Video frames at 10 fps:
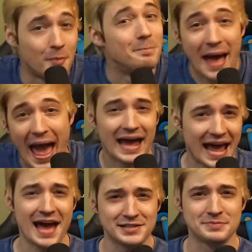a
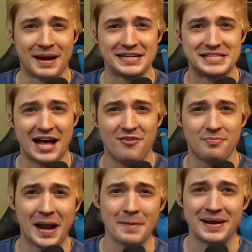badass myself,
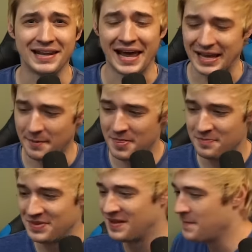but I mean, like,
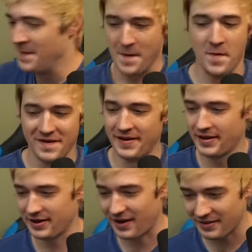
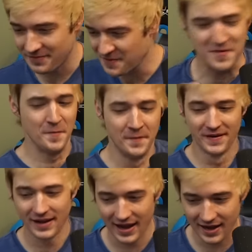you know,
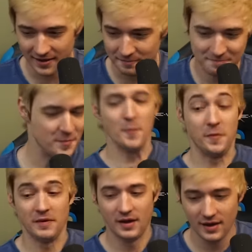I got
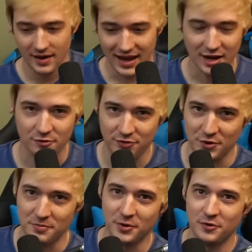a
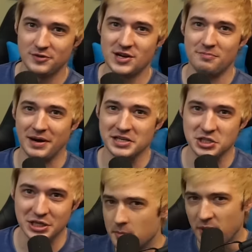few moves up my
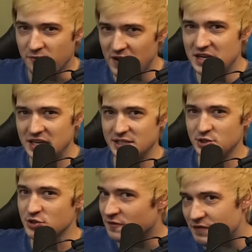sleeve. But Vin
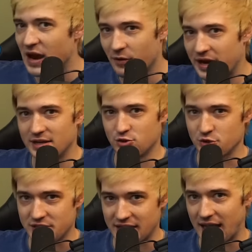Diesel's a very
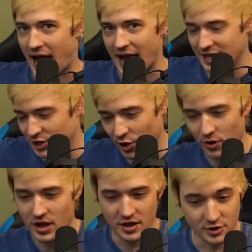interesting guy, you know,
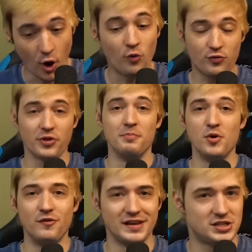known for the
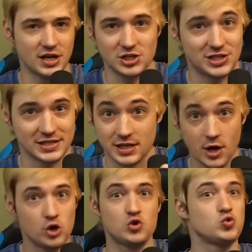movies such as
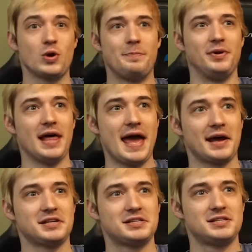Triple
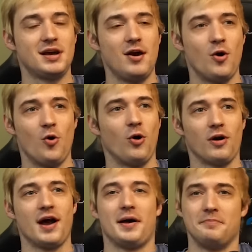X or
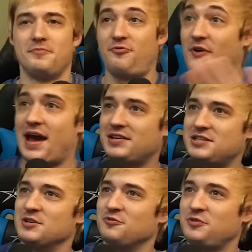
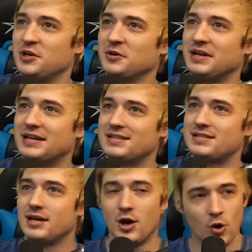Fast and
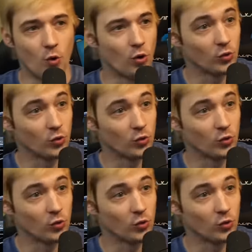Furious or